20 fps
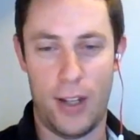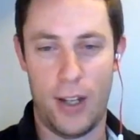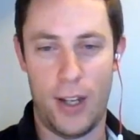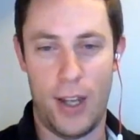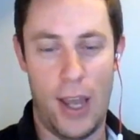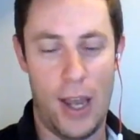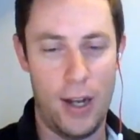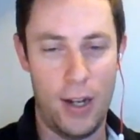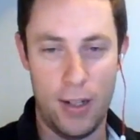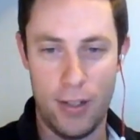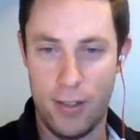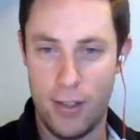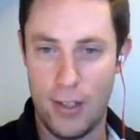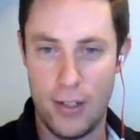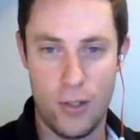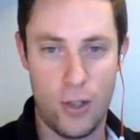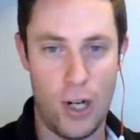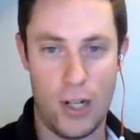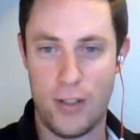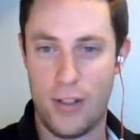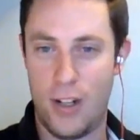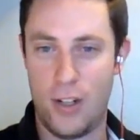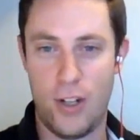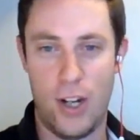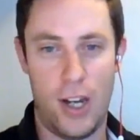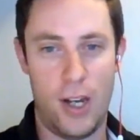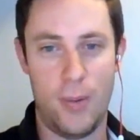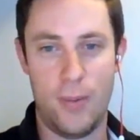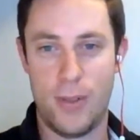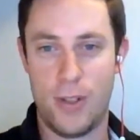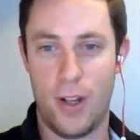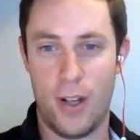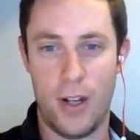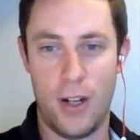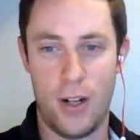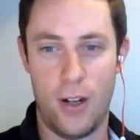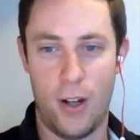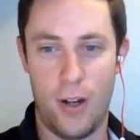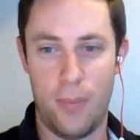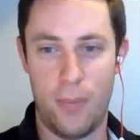again, it's Jesse James
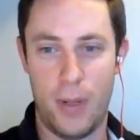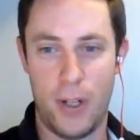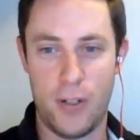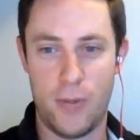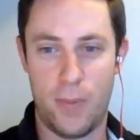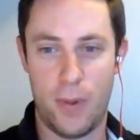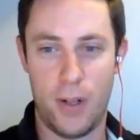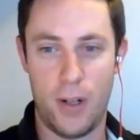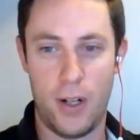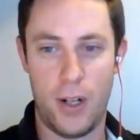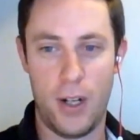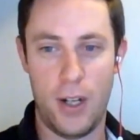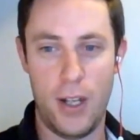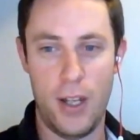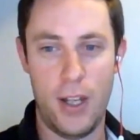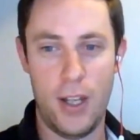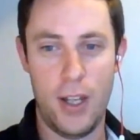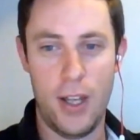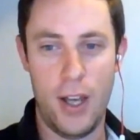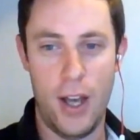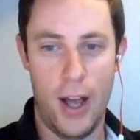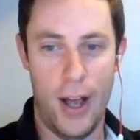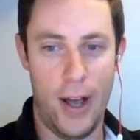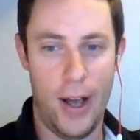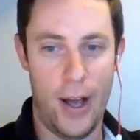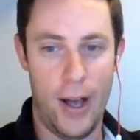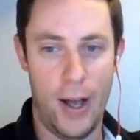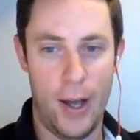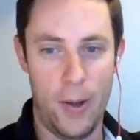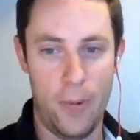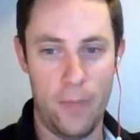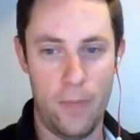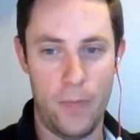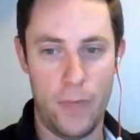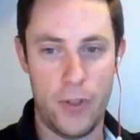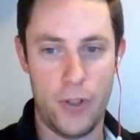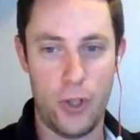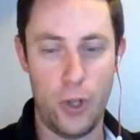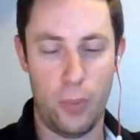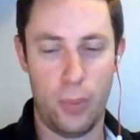on Pittsburgh.
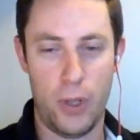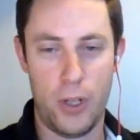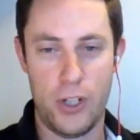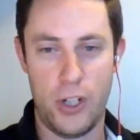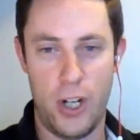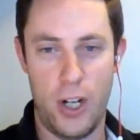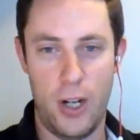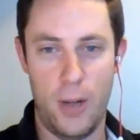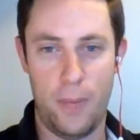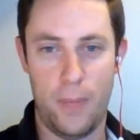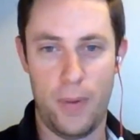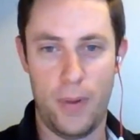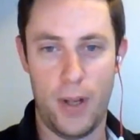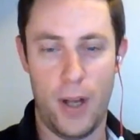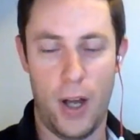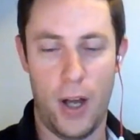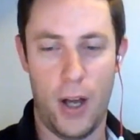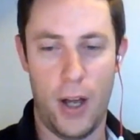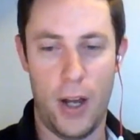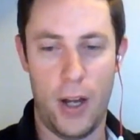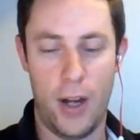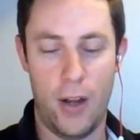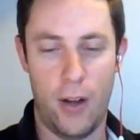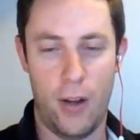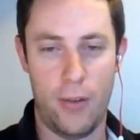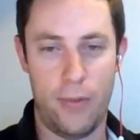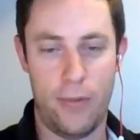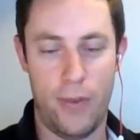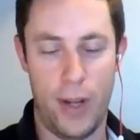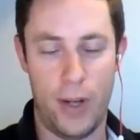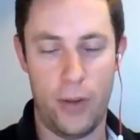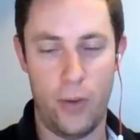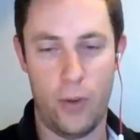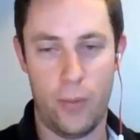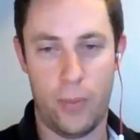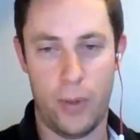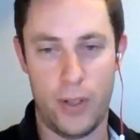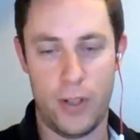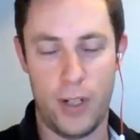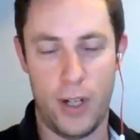Super cheap on FanDuel in
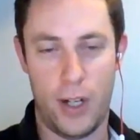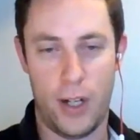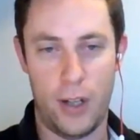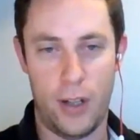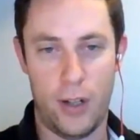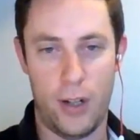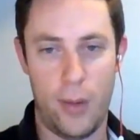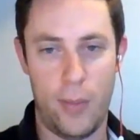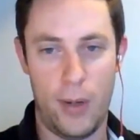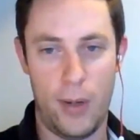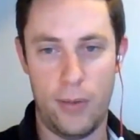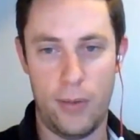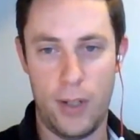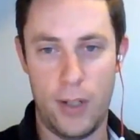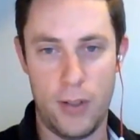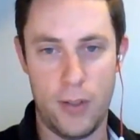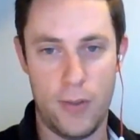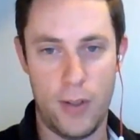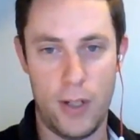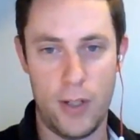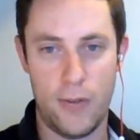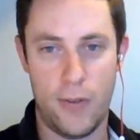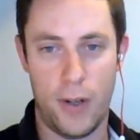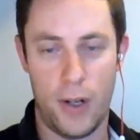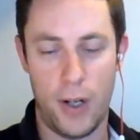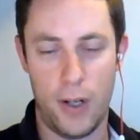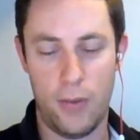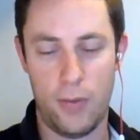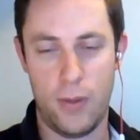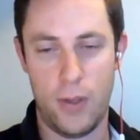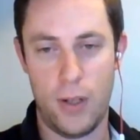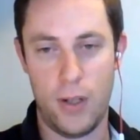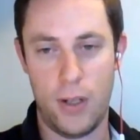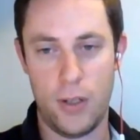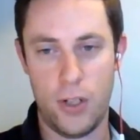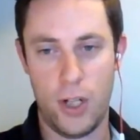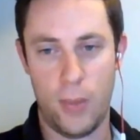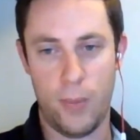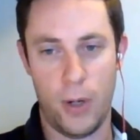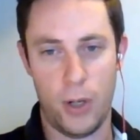particular. I mean, he's very
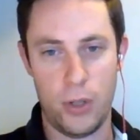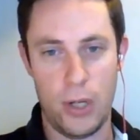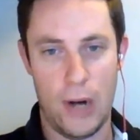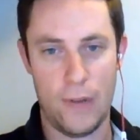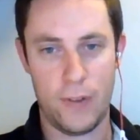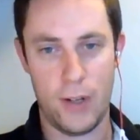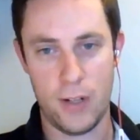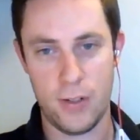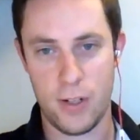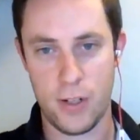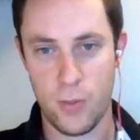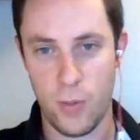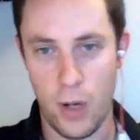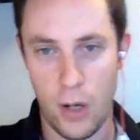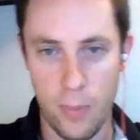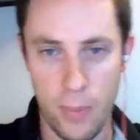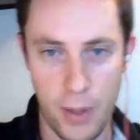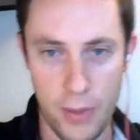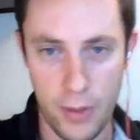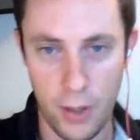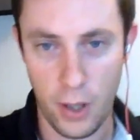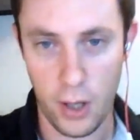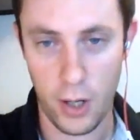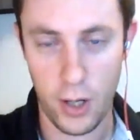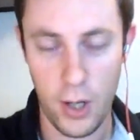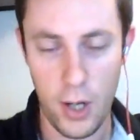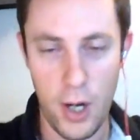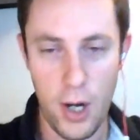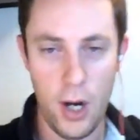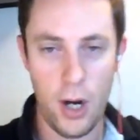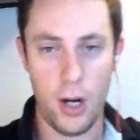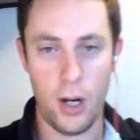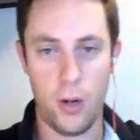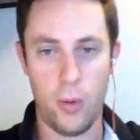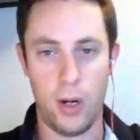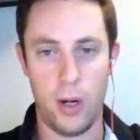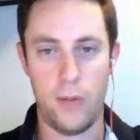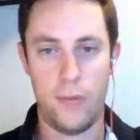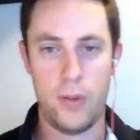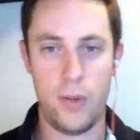cheap on DraftKings as well, but there are
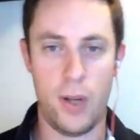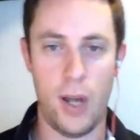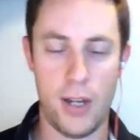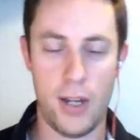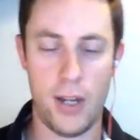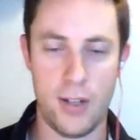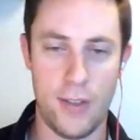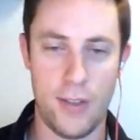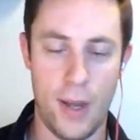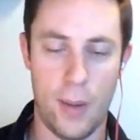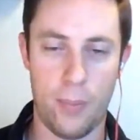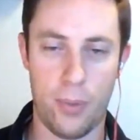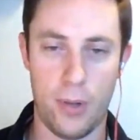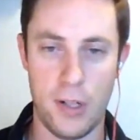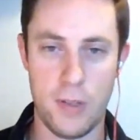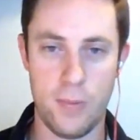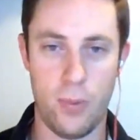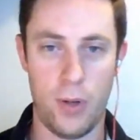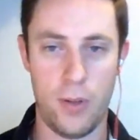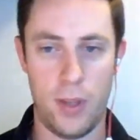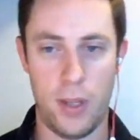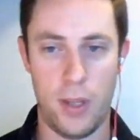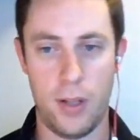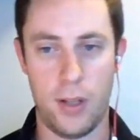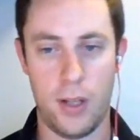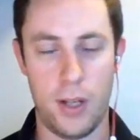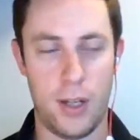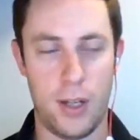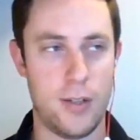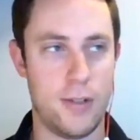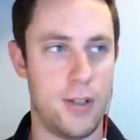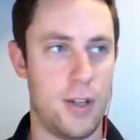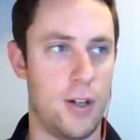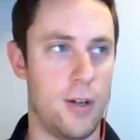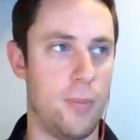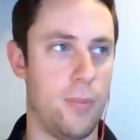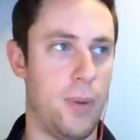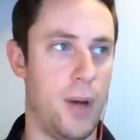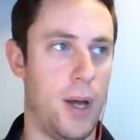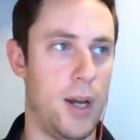quite a few guys at that price point that you can consider.
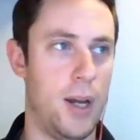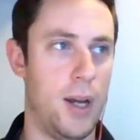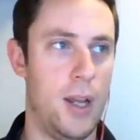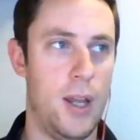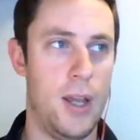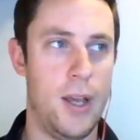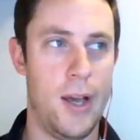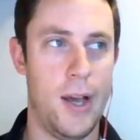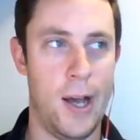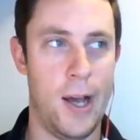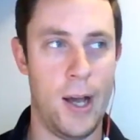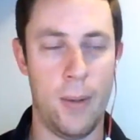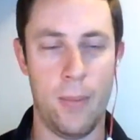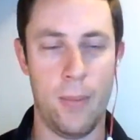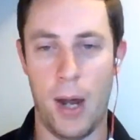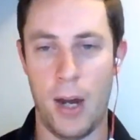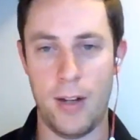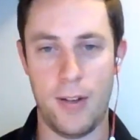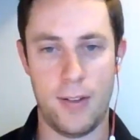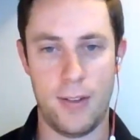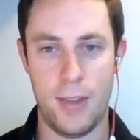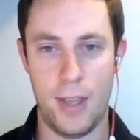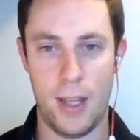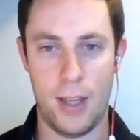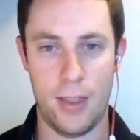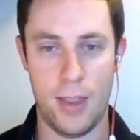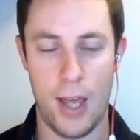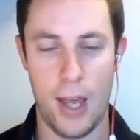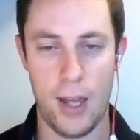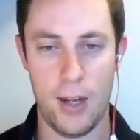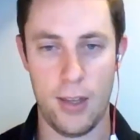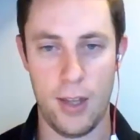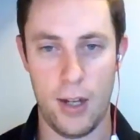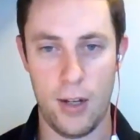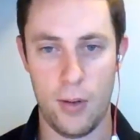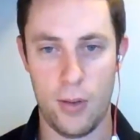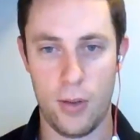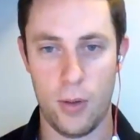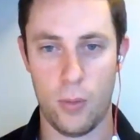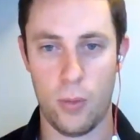But I just think that
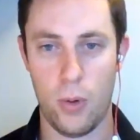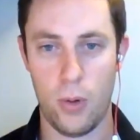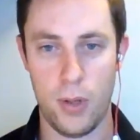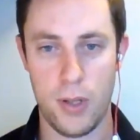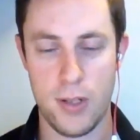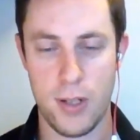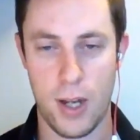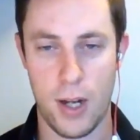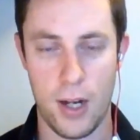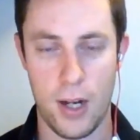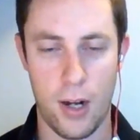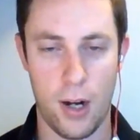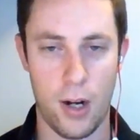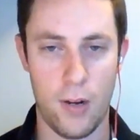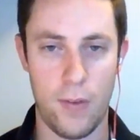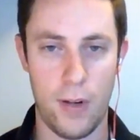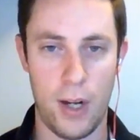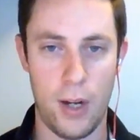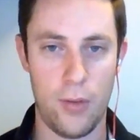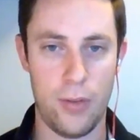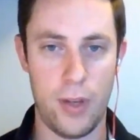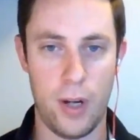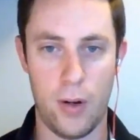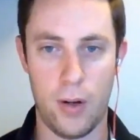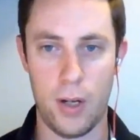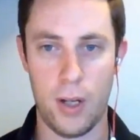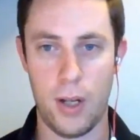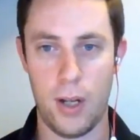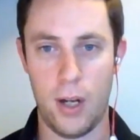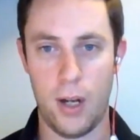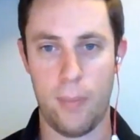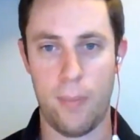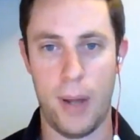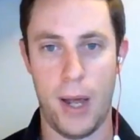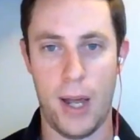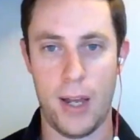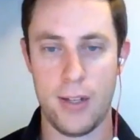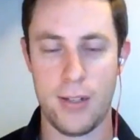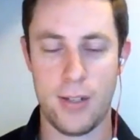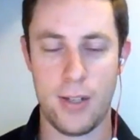if the role he's kind of carving out there in a
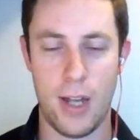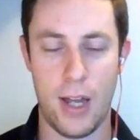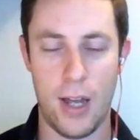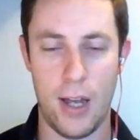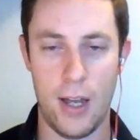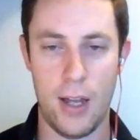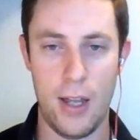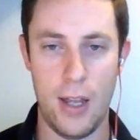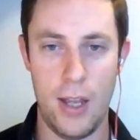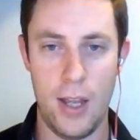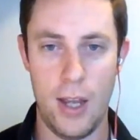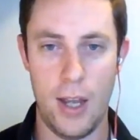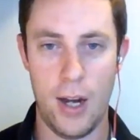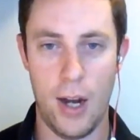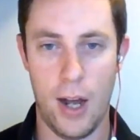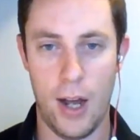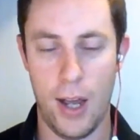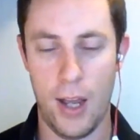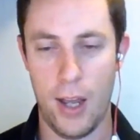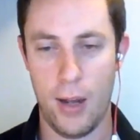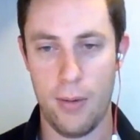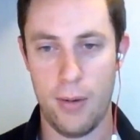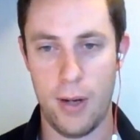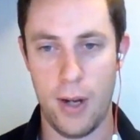pass in a high end